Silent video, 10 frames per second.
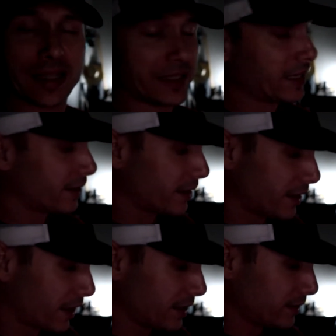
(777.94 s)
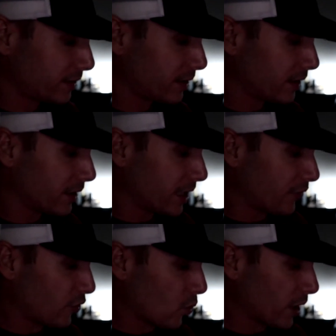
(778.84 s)
at the end of the night.
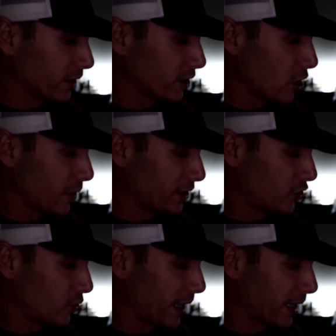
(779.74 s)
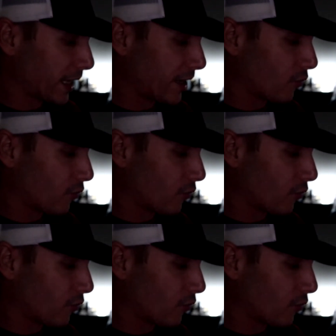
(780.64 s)
If you wanted to go into like a